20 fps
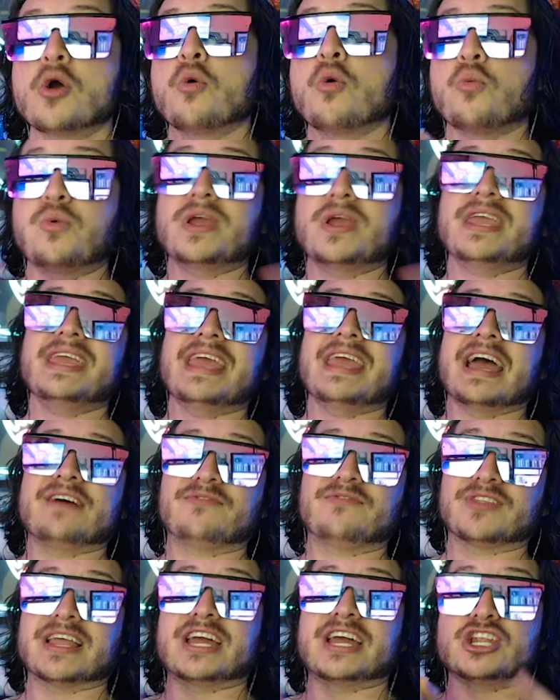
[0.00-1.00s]
We have
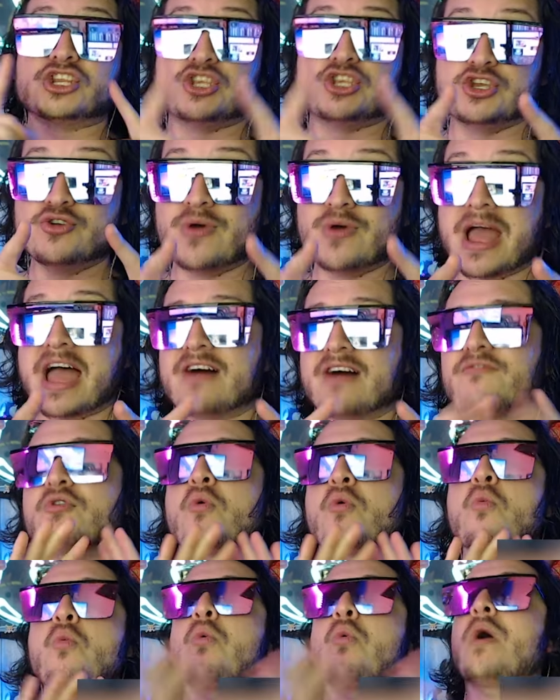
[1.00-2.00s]
let you have
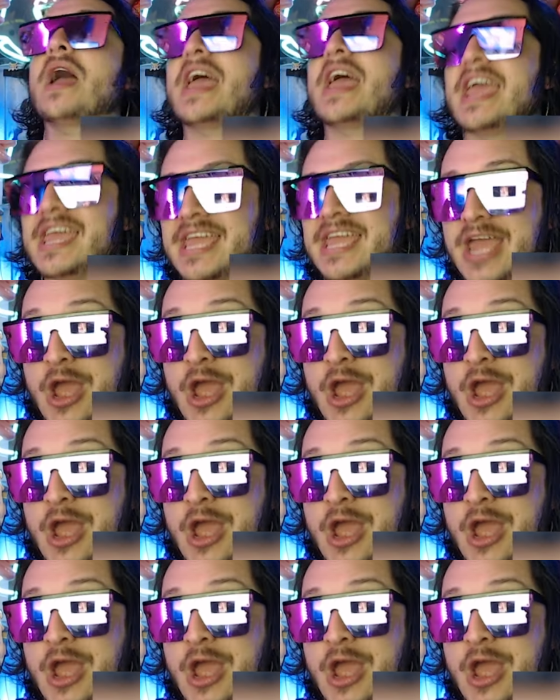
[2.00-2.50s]
way